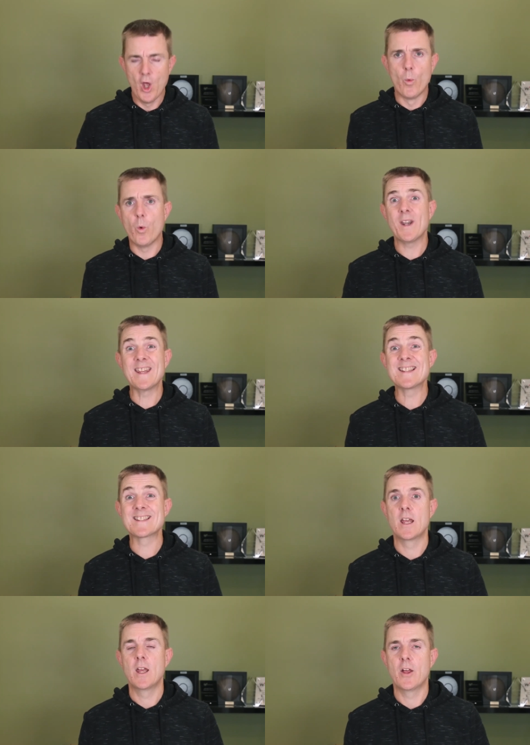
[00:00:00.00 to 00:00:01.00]
What
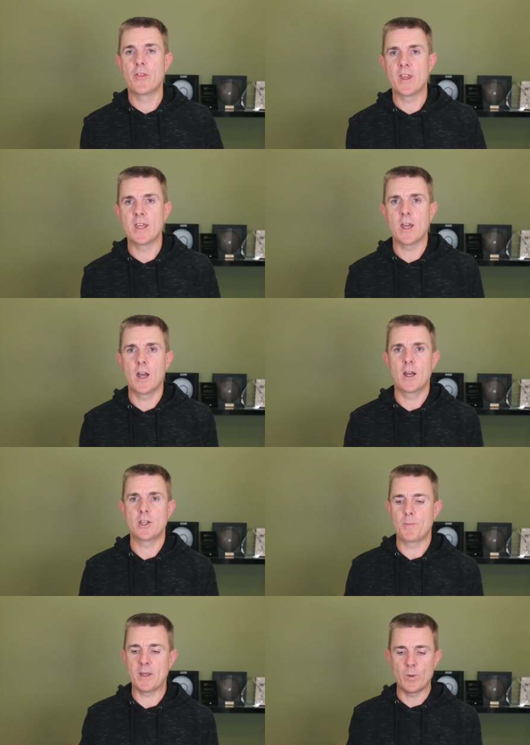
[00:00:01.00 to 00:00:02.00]
is the
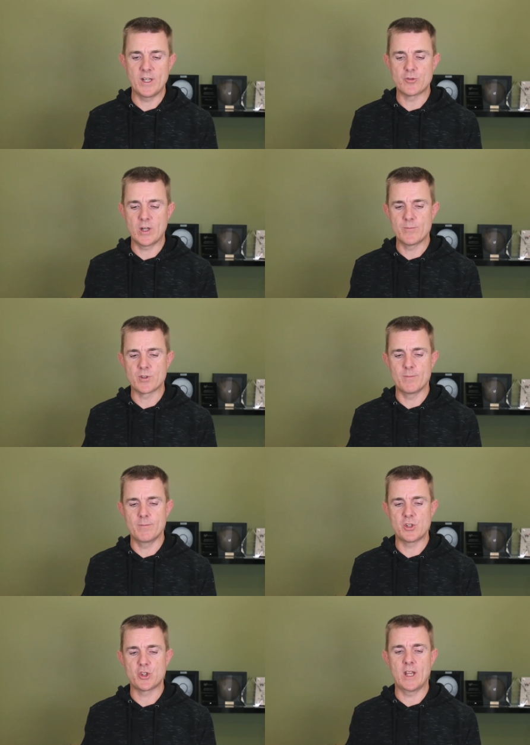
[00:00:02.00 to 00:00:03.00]
Ubiquiti Dream
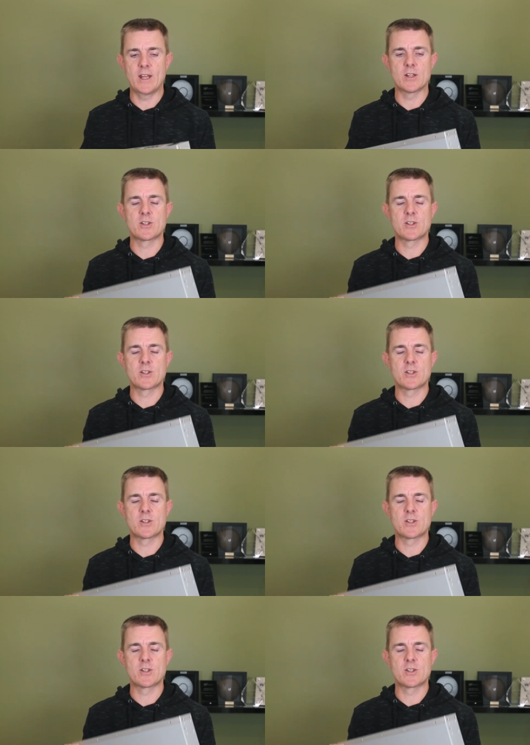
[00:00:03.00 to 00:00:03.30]
Machine?